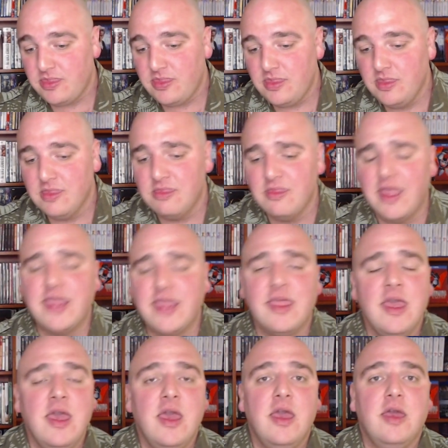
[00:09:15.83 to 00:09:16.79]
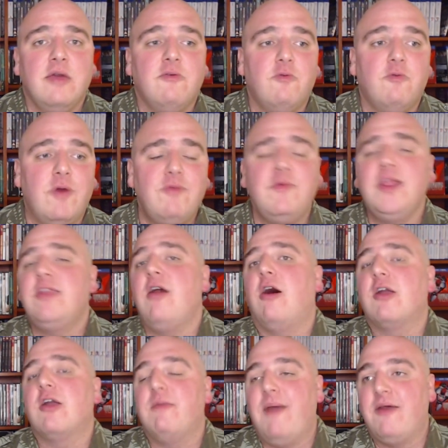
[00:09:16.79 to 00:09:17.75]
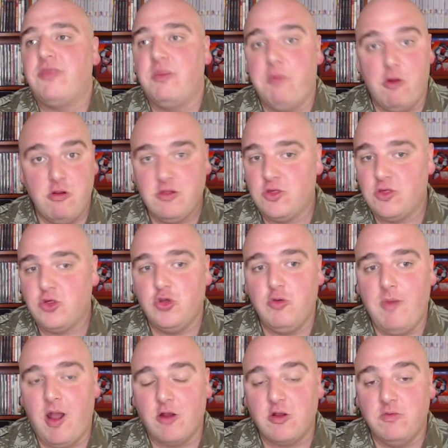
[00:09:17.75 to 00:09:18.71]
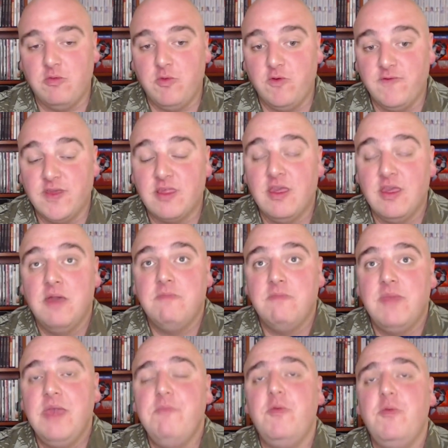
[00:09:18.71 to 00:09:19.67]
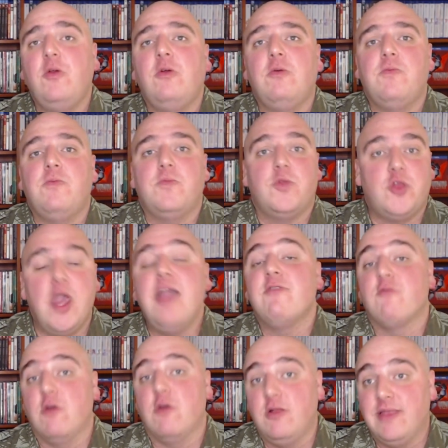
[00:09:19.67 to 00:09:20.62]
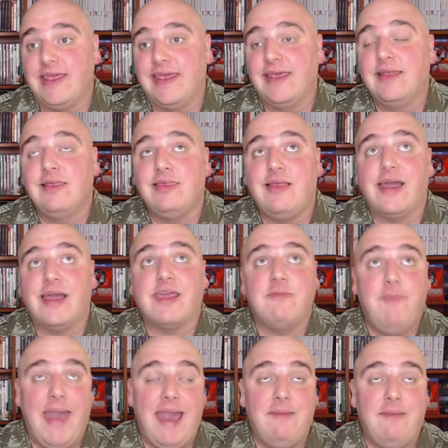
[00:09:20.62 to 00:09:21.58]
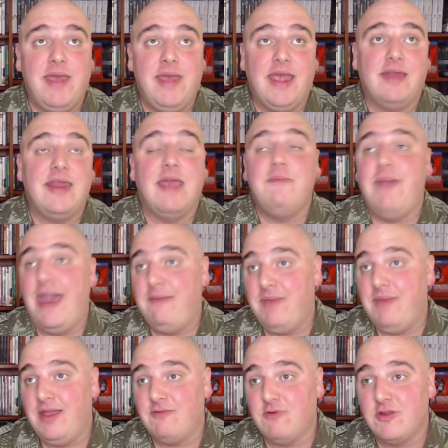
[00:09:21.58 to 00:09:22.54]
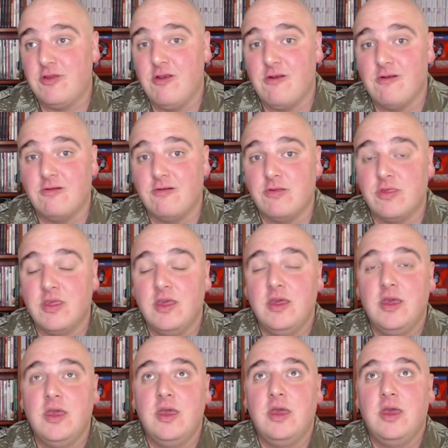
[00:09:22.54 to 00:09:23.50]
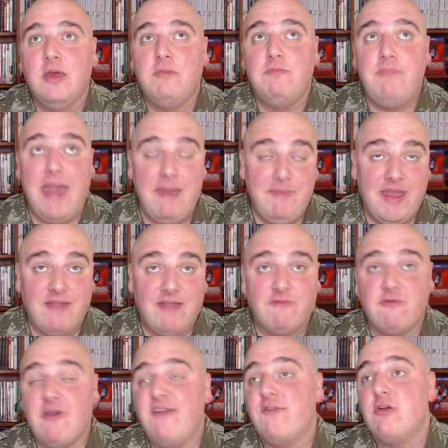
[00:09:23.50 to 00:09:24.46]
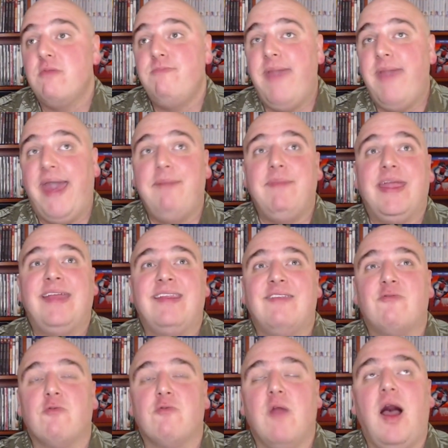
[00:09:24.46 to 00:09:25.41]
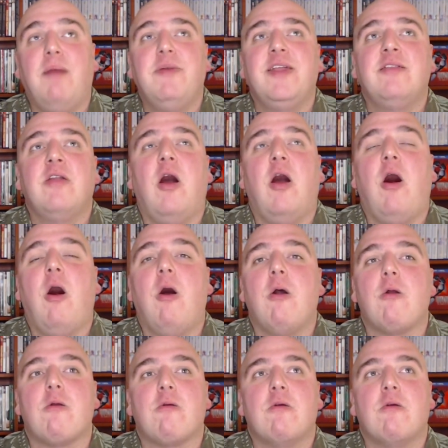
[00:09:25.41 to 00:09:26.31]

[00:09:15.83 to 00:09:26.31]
Like, when we talk about the Burton Schumacher movies, people generally like Batman and Batman Returns. Batman Forever and Batman and Robin are